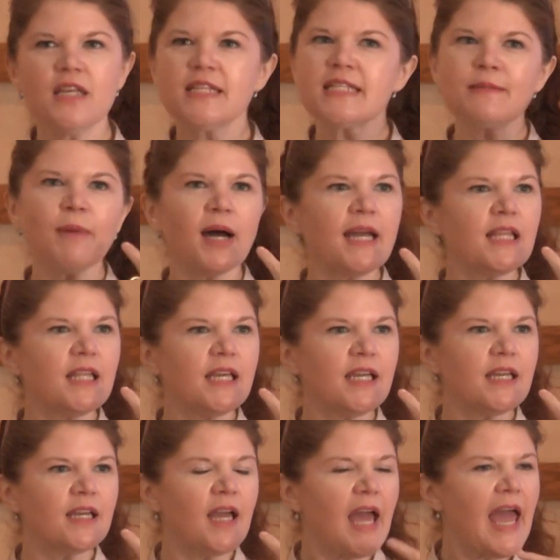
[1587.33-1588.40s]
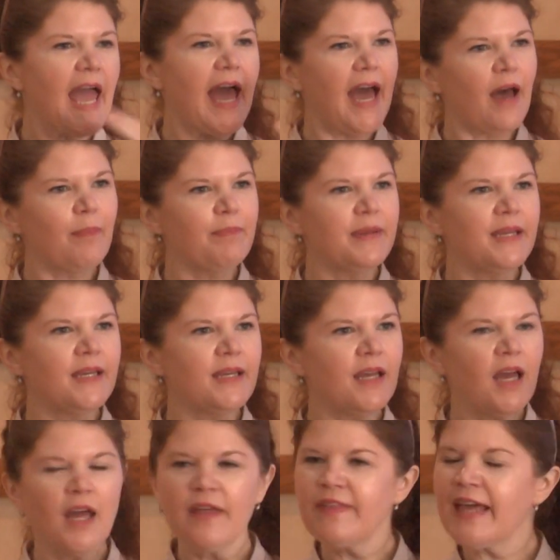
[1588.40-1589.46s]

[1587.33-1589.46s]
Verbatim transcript: smiling, happy.